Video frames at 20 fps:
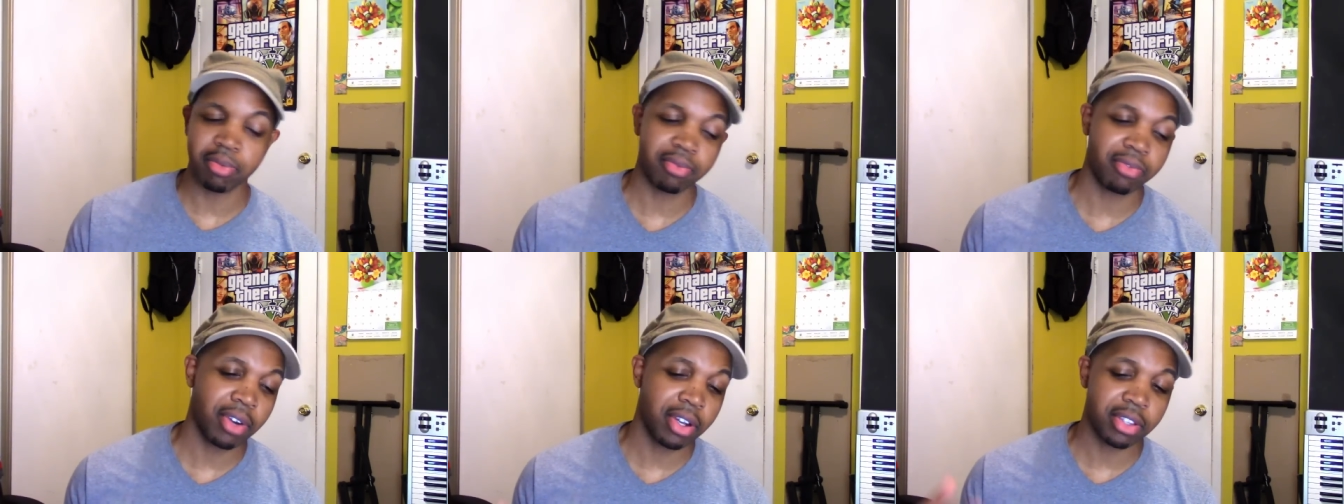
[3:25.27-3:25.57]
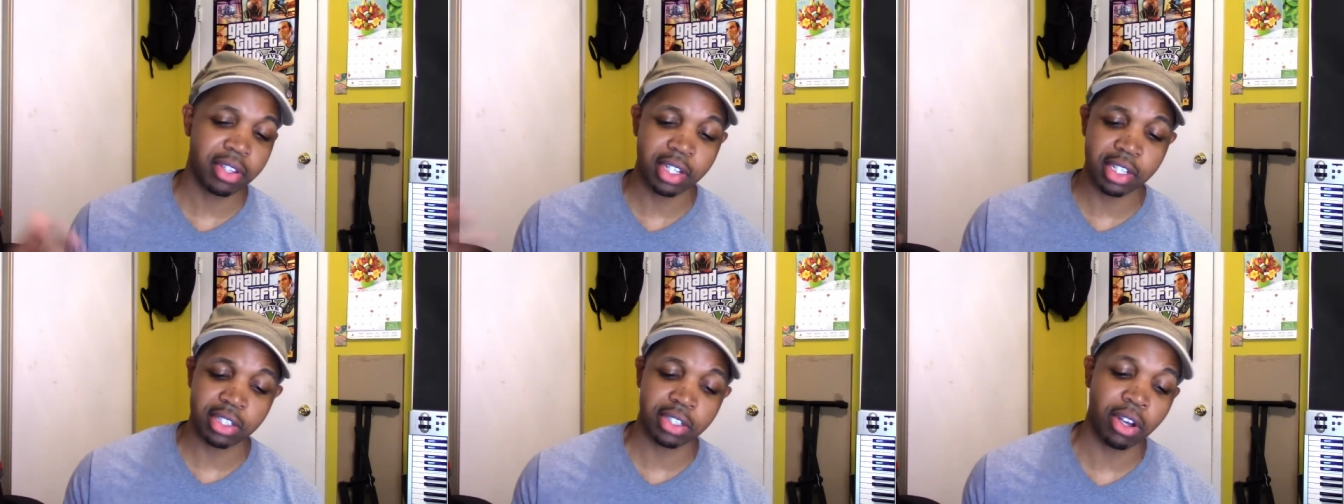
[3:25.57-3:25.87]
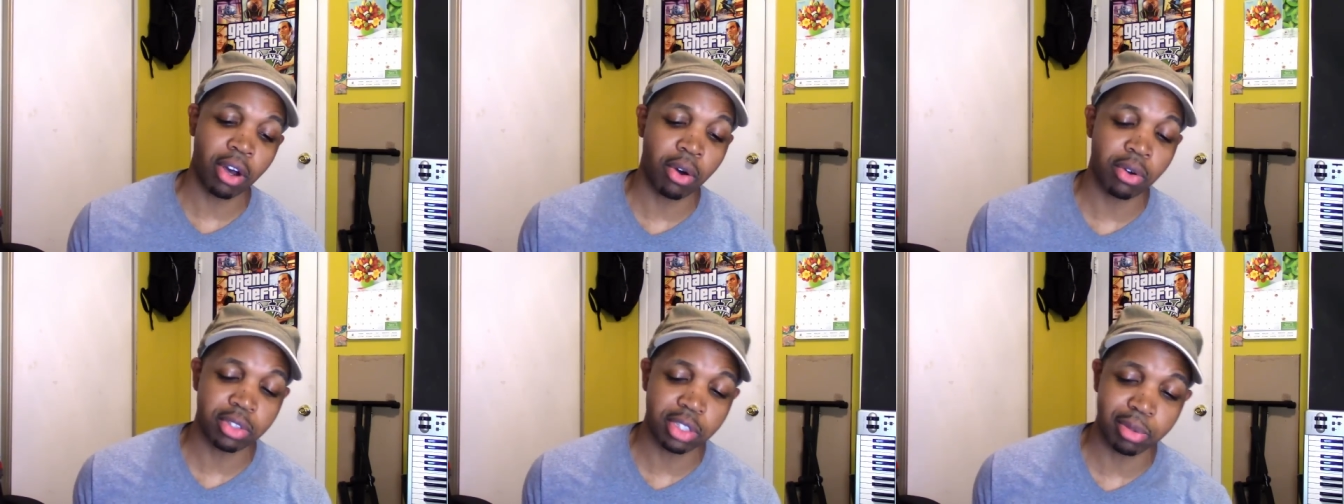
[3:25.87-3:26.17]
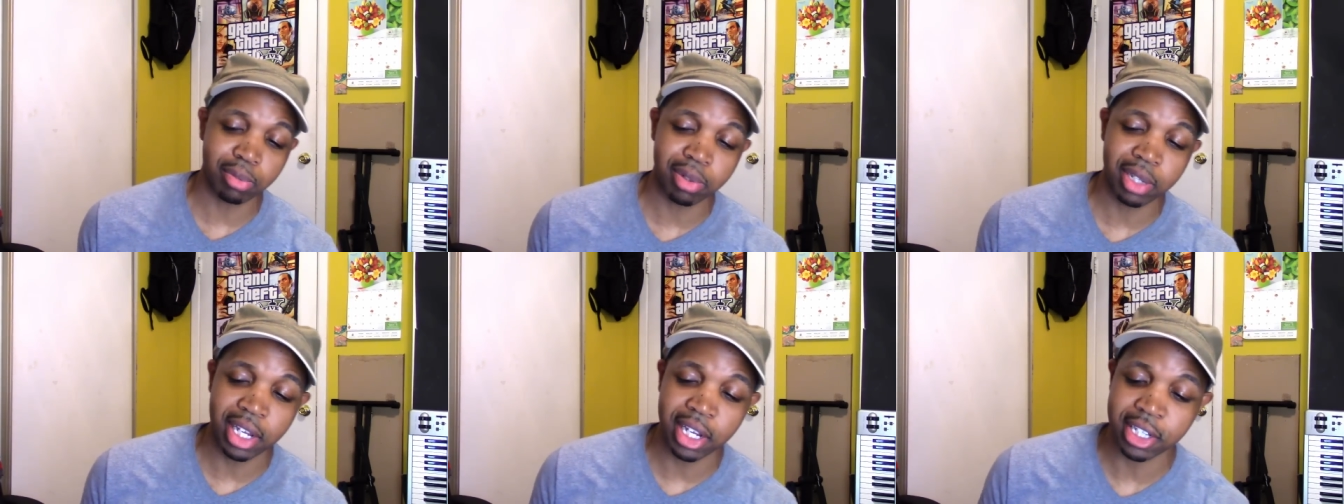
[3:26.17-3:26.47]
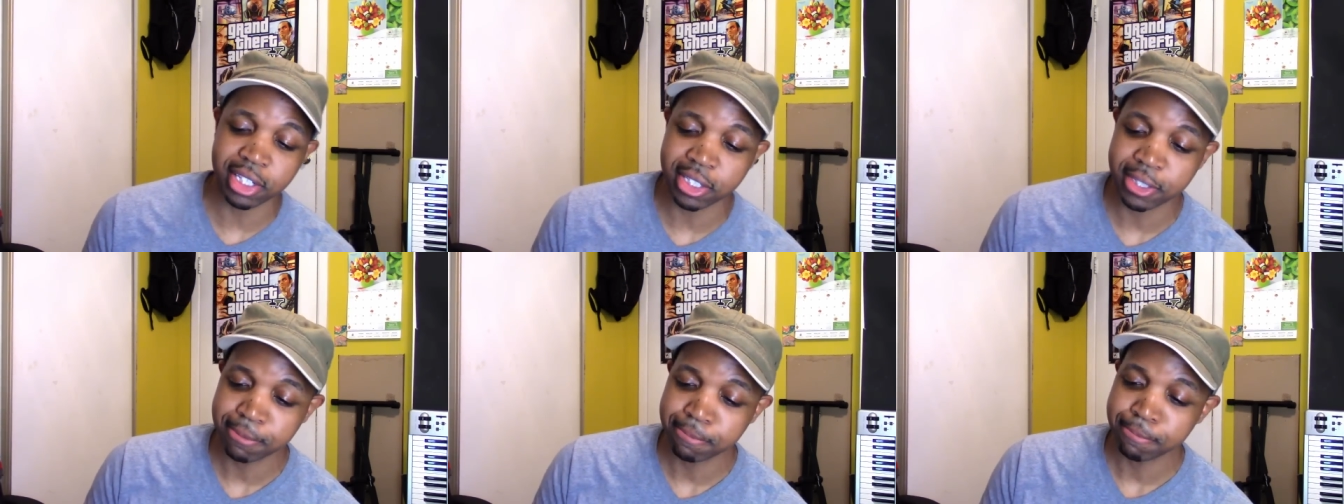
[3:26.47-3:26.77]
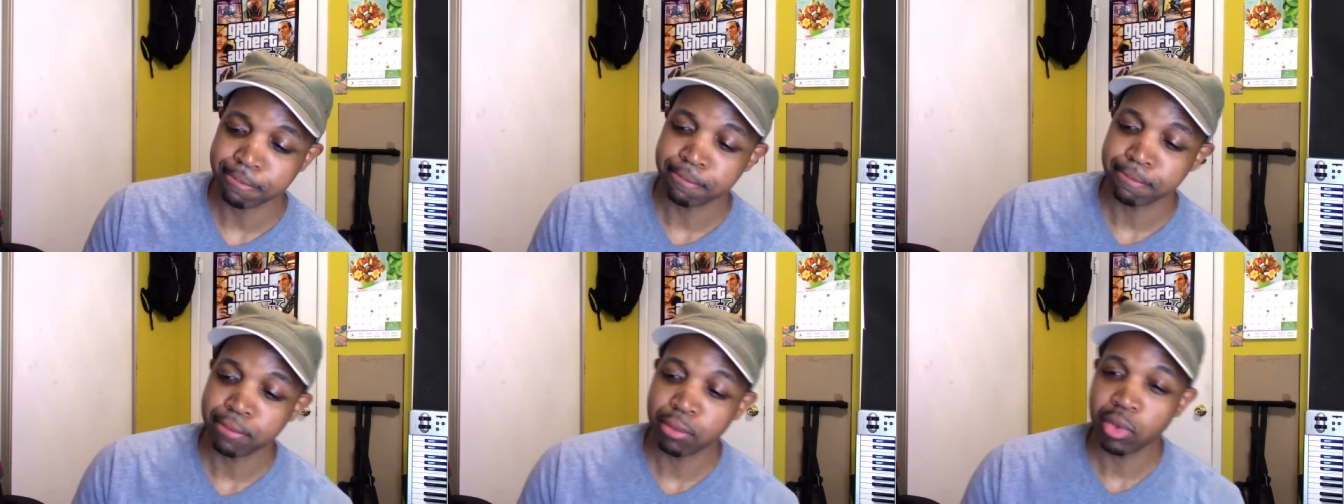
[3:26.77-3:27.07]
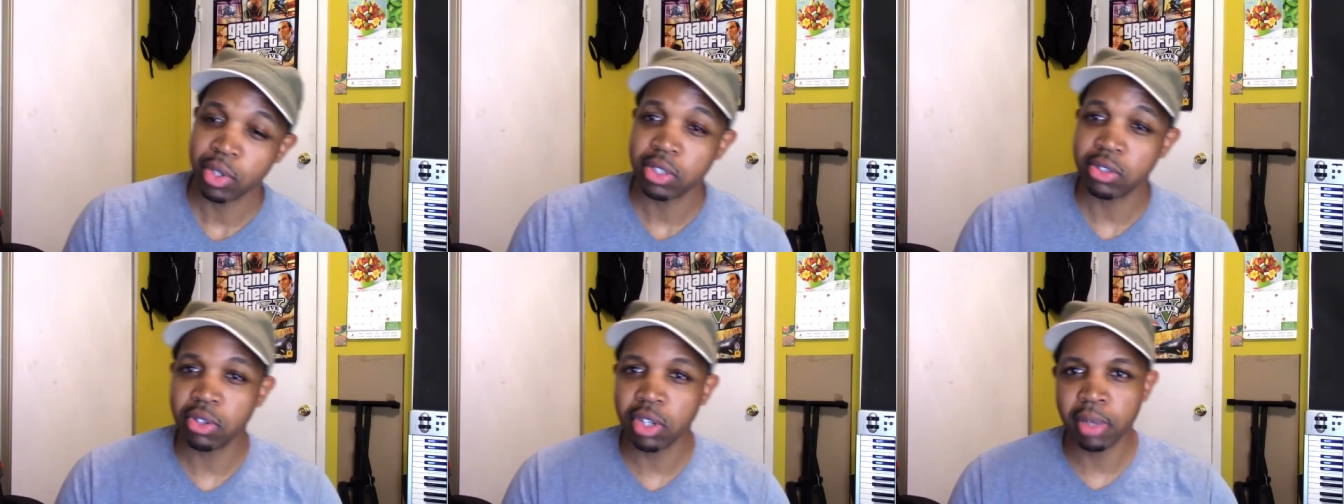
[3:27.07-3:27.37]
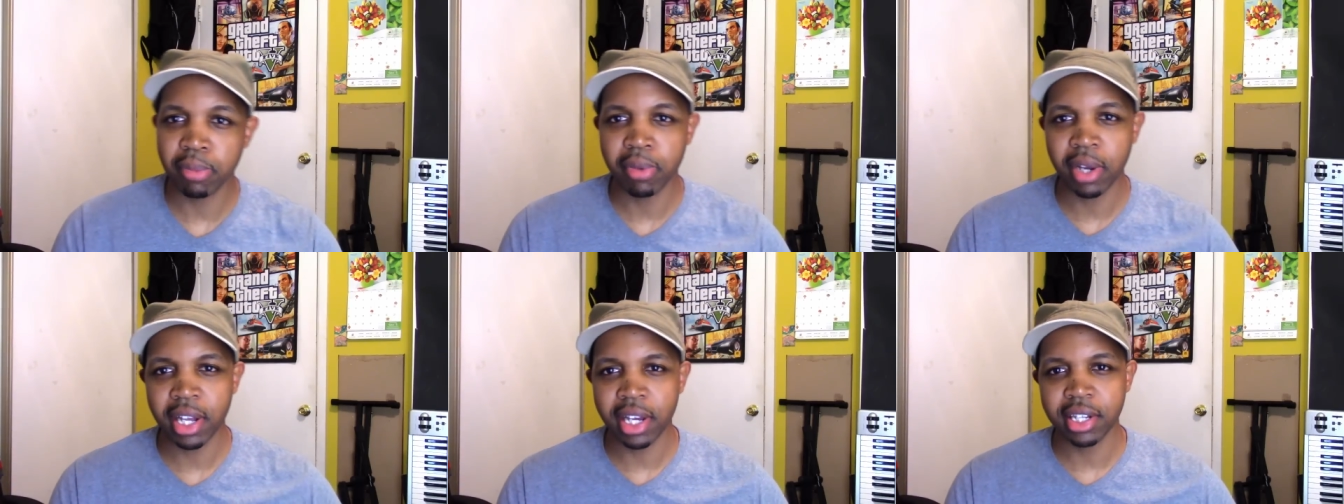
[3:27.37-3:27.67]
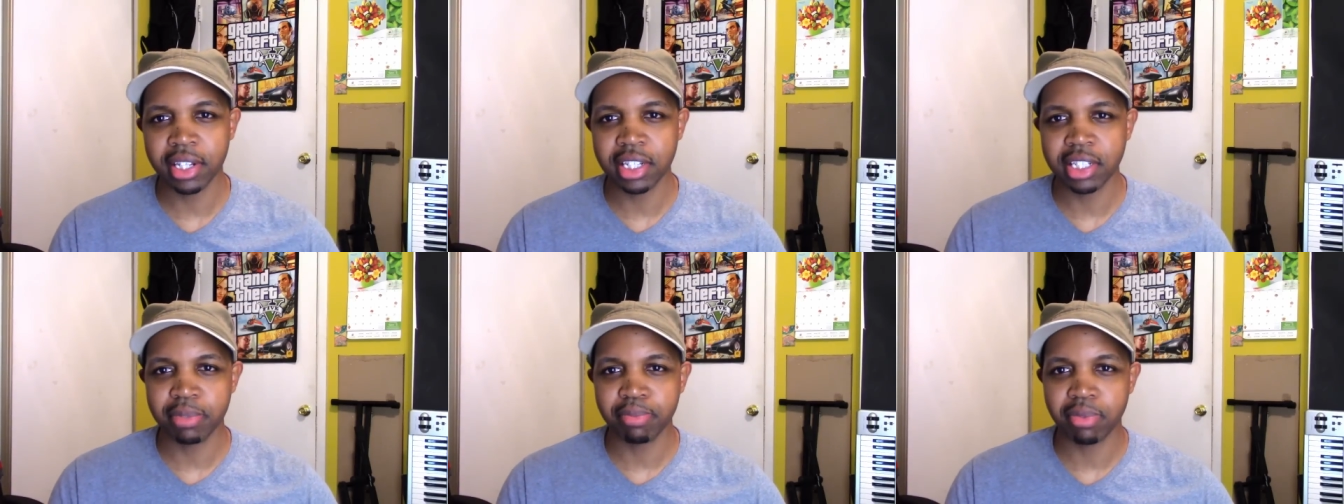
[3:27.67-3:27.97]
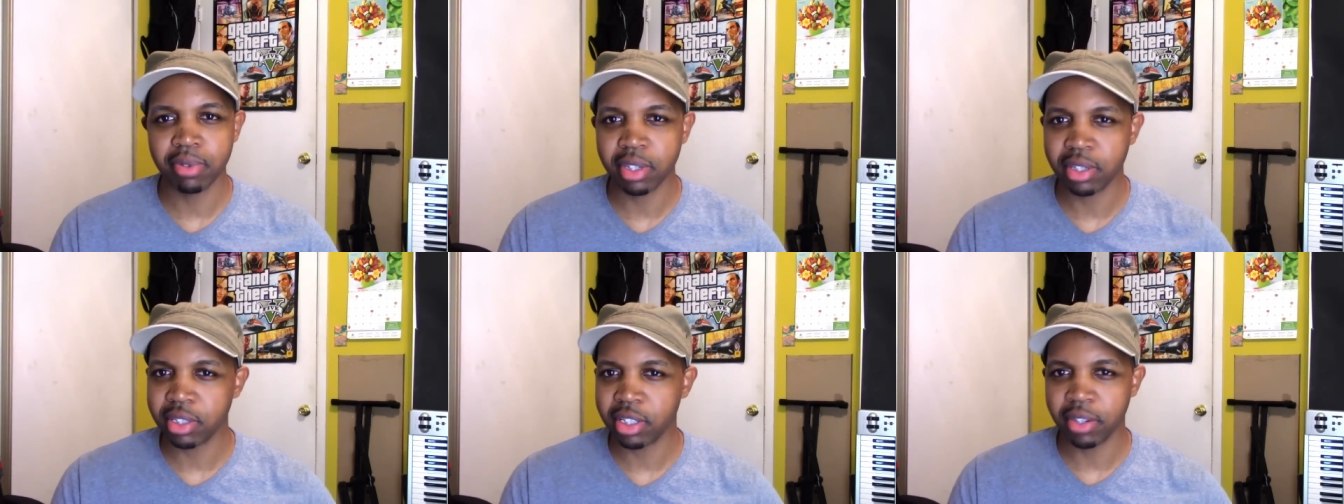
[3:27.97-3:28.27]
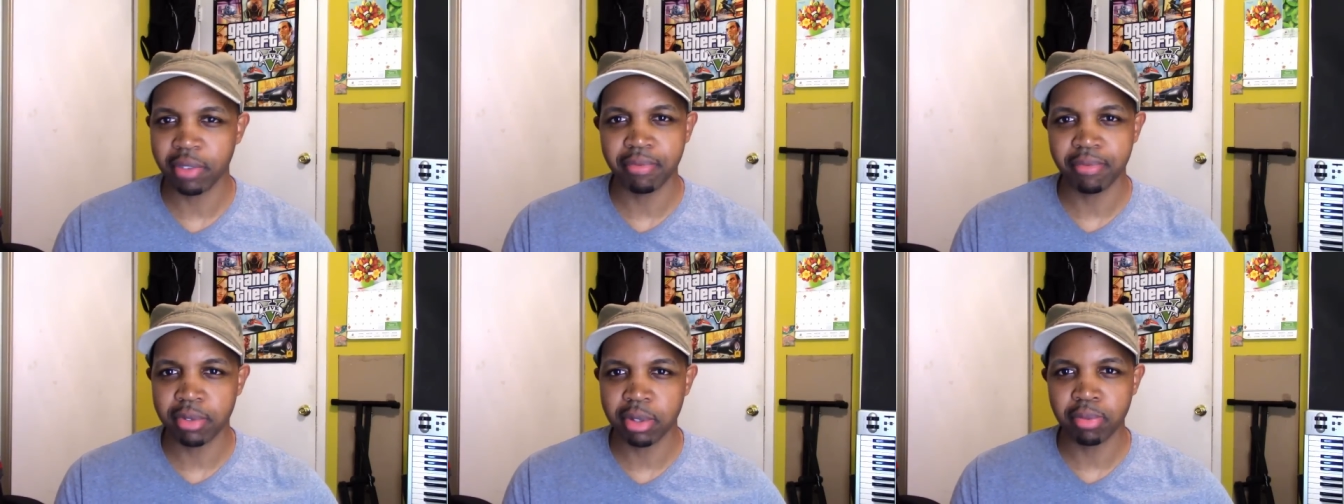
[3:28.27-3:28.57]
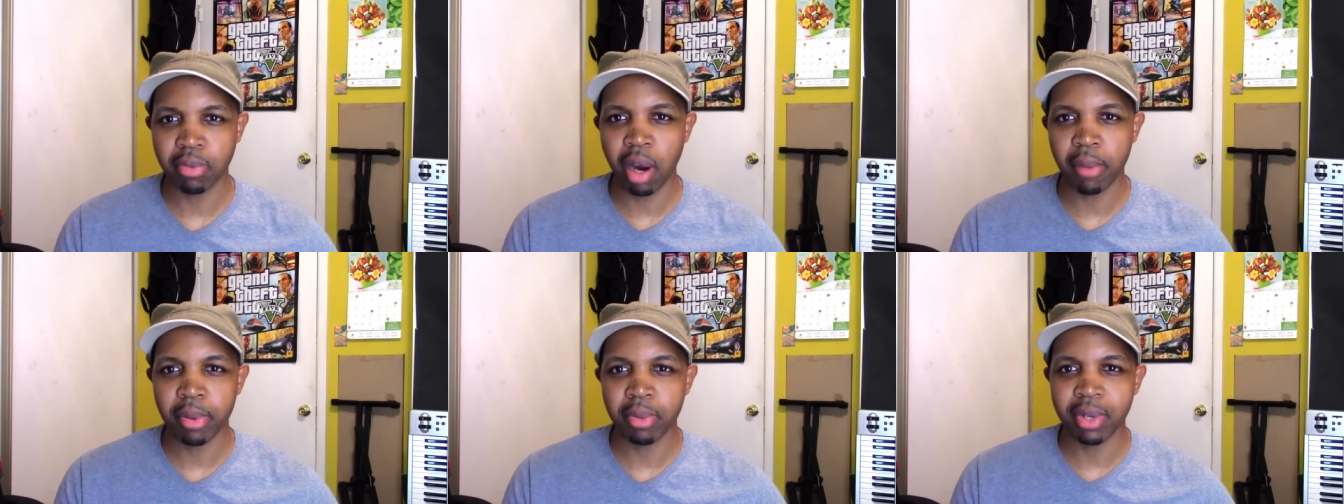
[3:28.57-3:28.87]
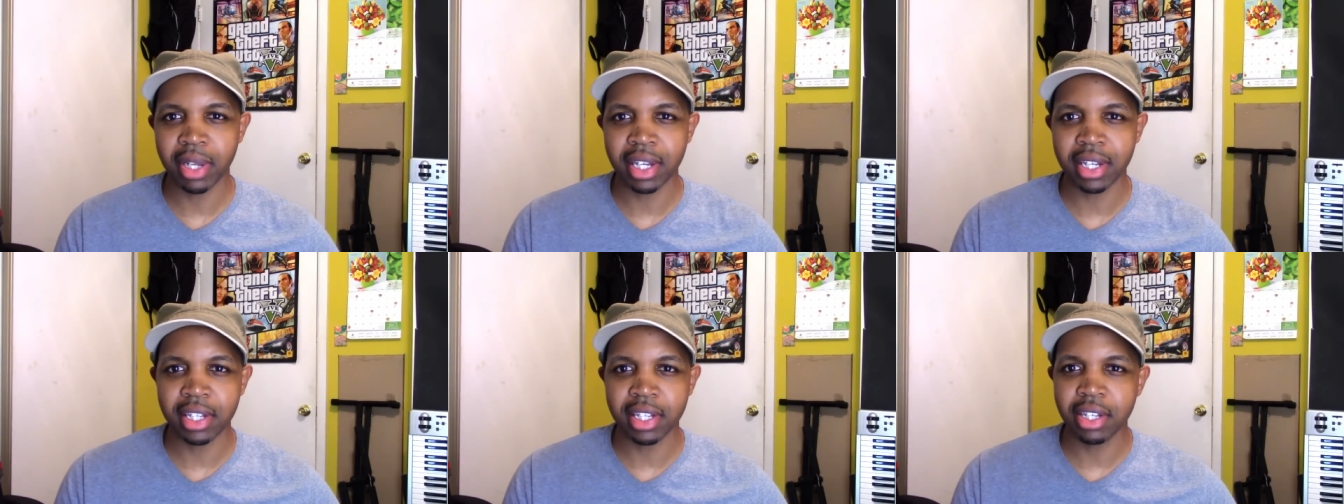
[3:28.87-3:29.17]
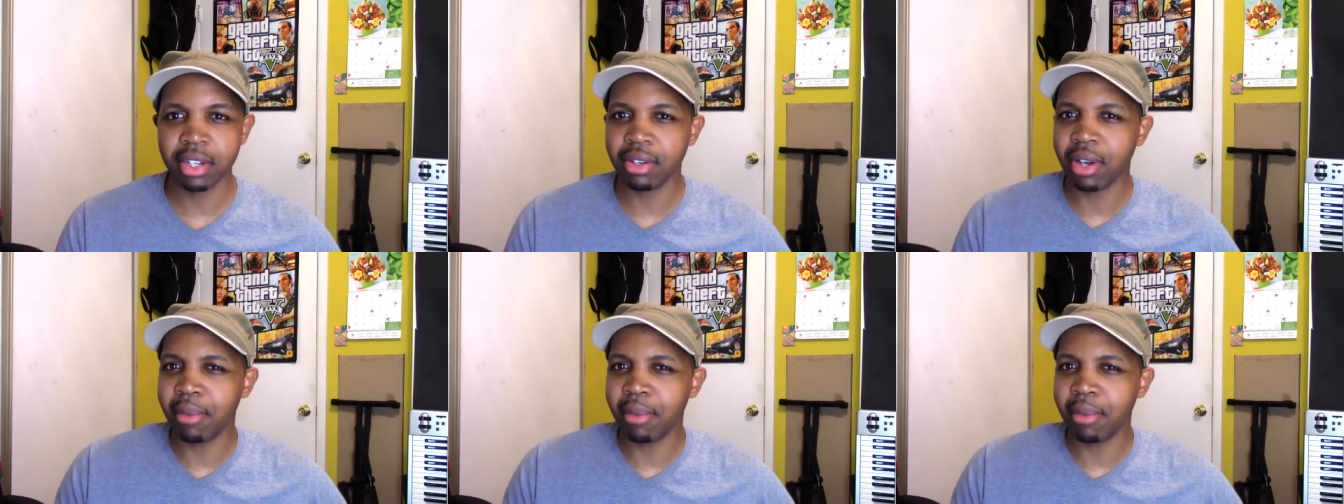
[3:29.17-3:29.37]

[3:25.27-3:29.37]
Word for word: further his goals and plans. So they bring in these uh, Tomorrow People they can kill.